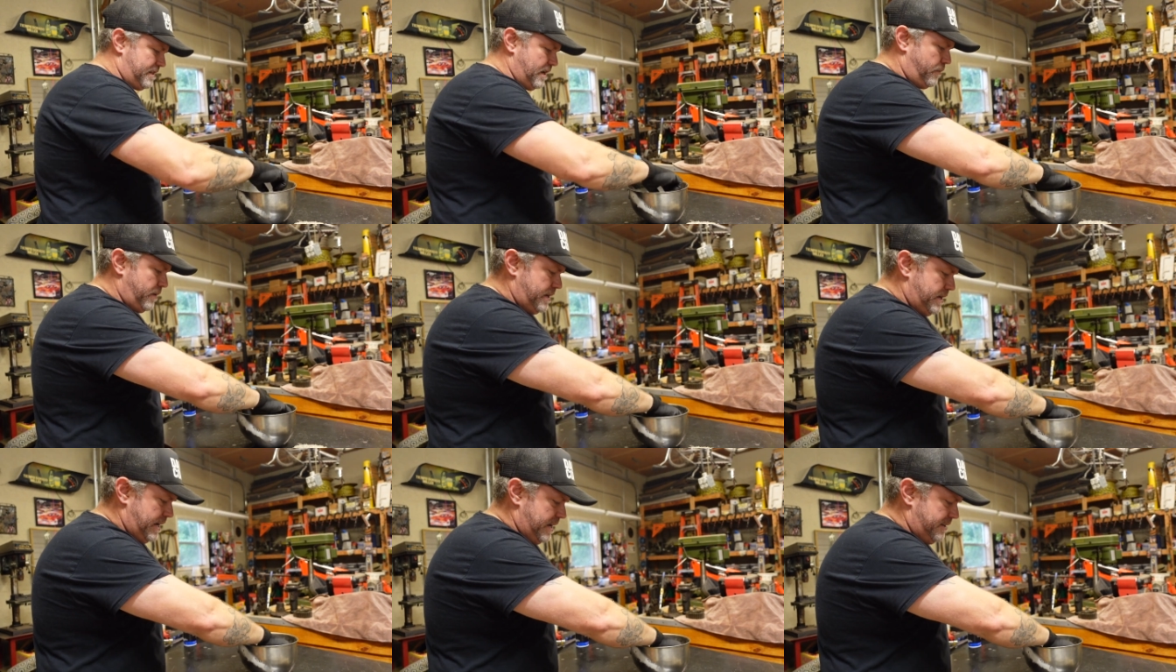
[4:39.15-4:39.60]
that
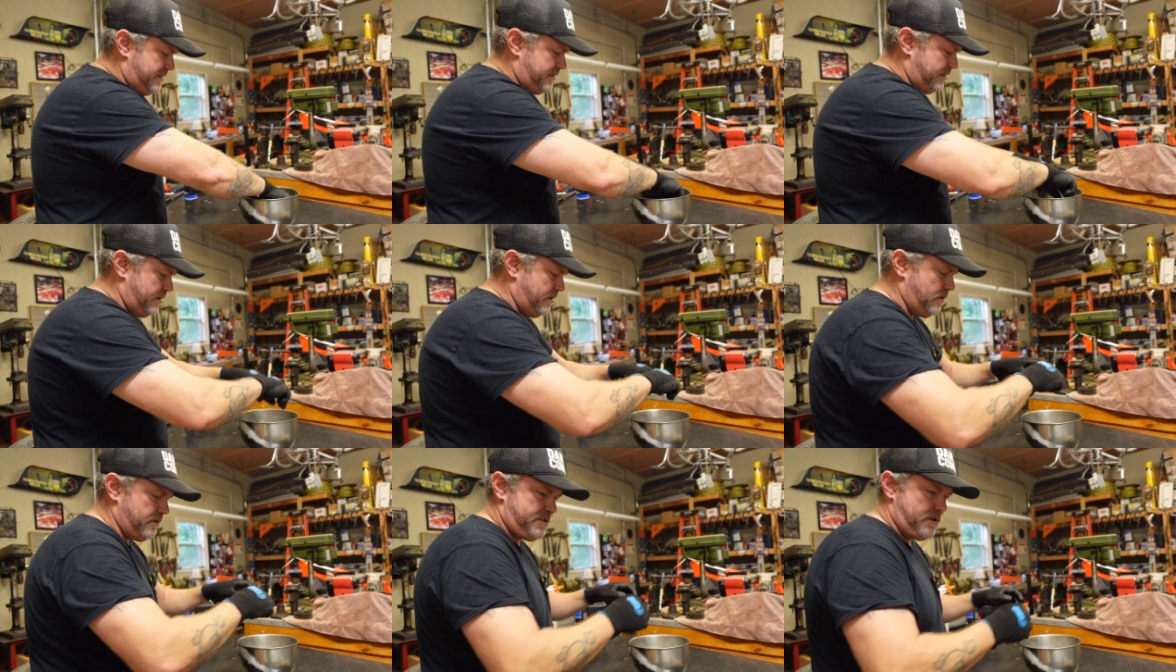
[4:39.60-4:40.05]
we need
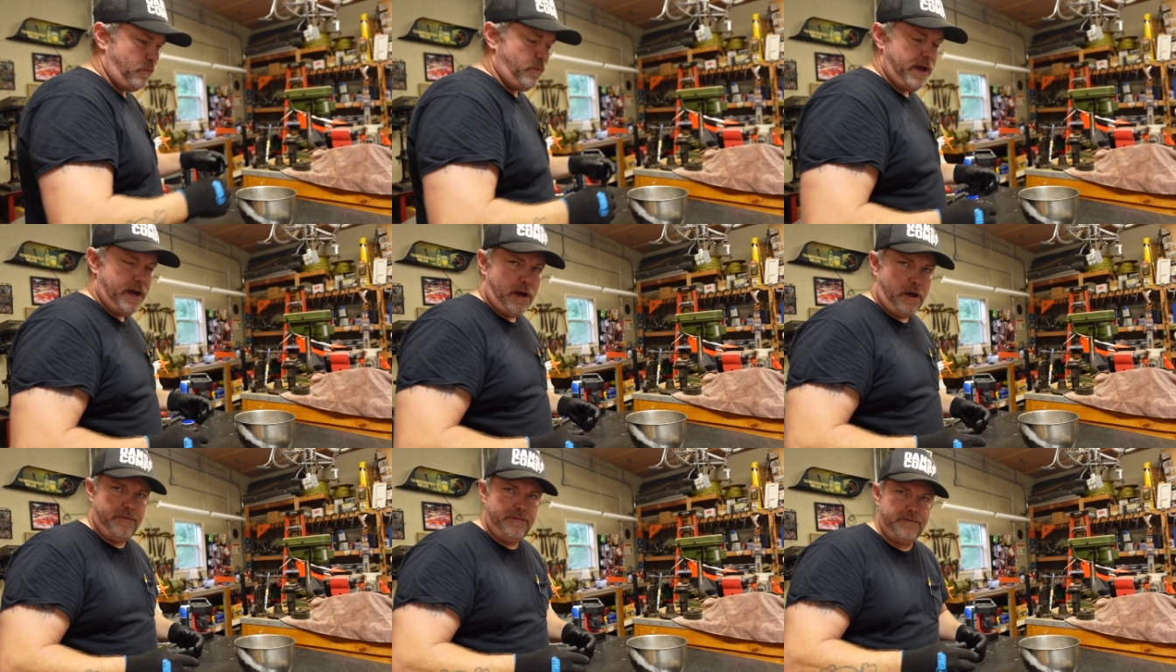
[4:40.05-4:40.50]
to, to
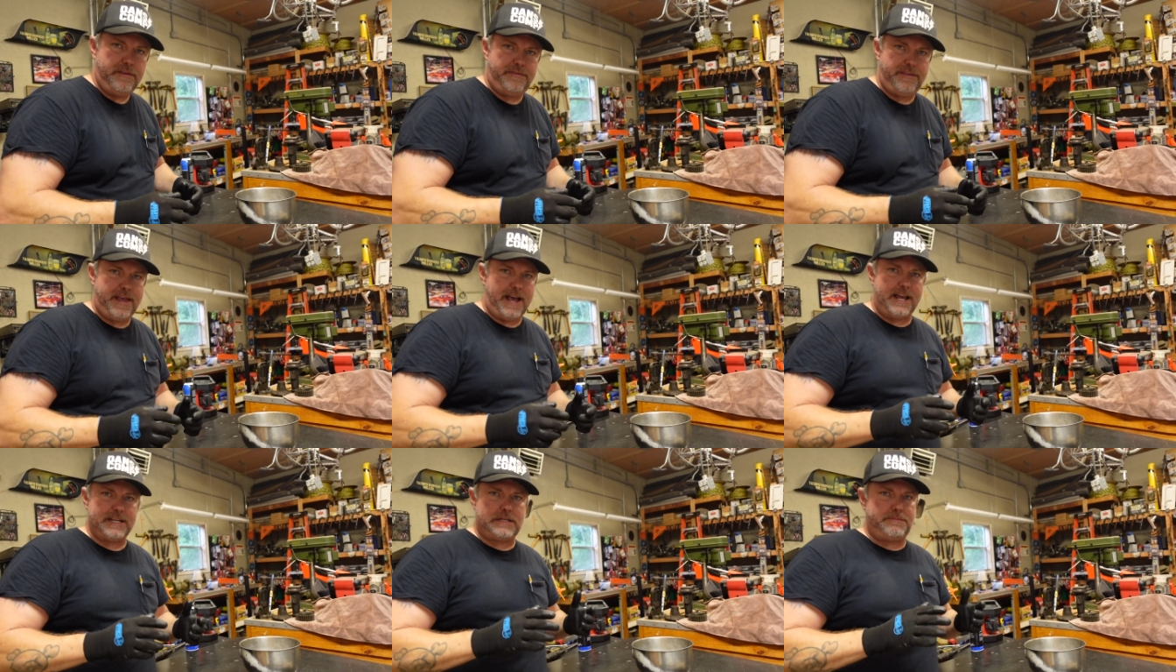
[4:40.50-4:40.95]
weld, and
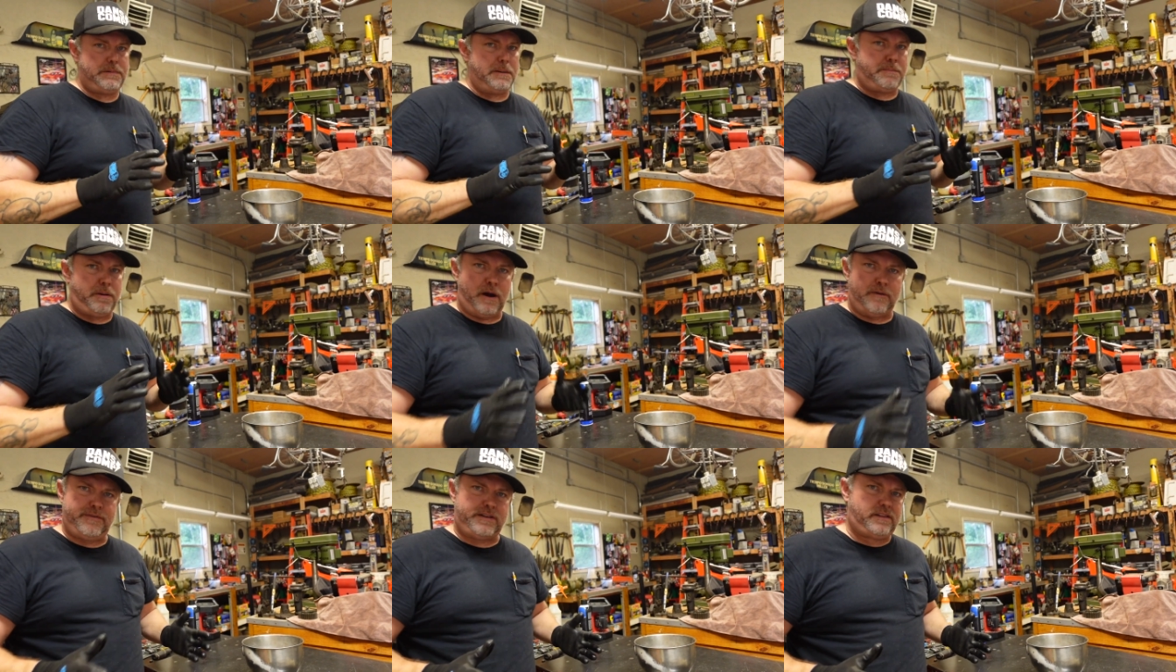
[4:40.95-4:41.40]
it has to be
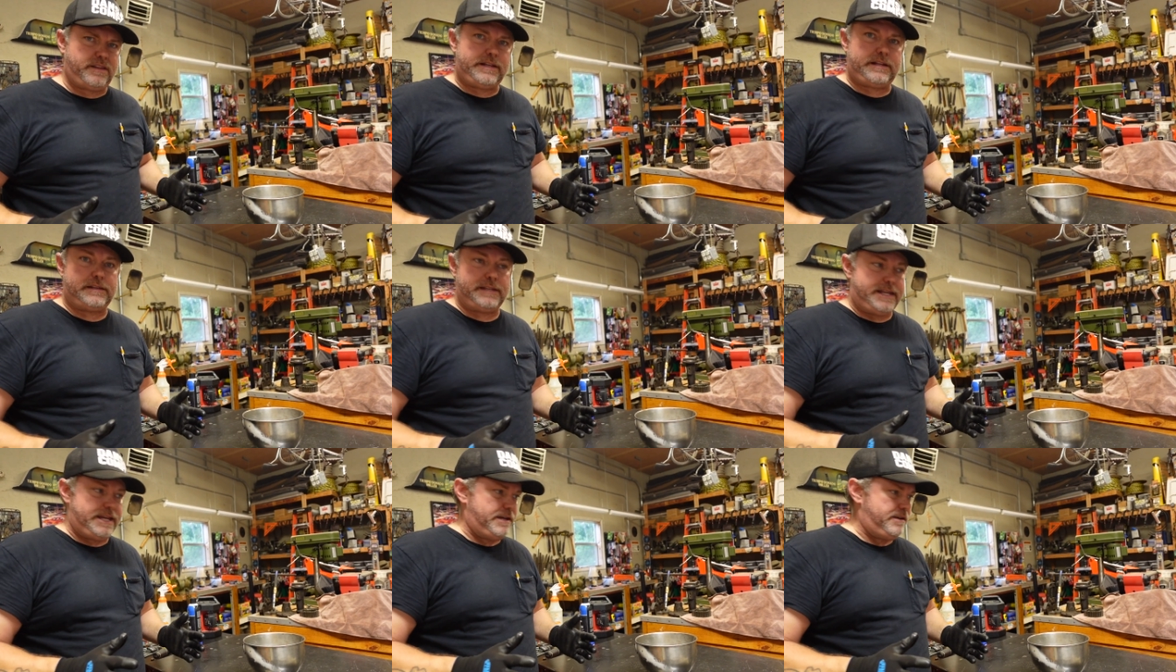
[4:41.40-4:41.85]
perfectly
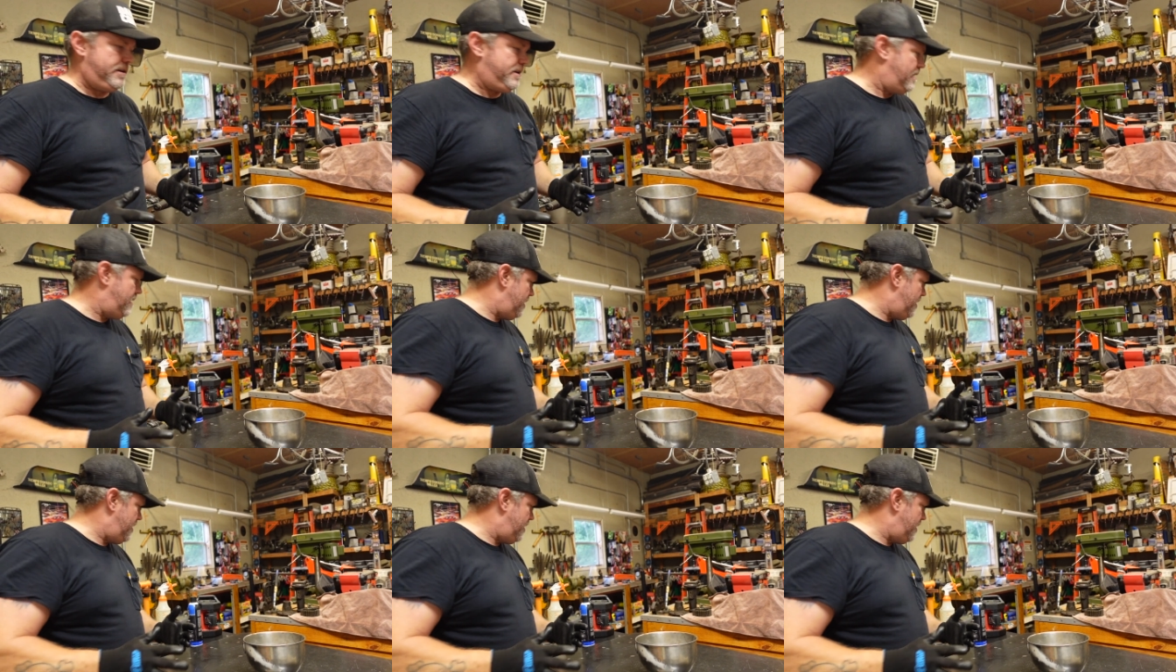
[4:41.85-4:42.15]
clean.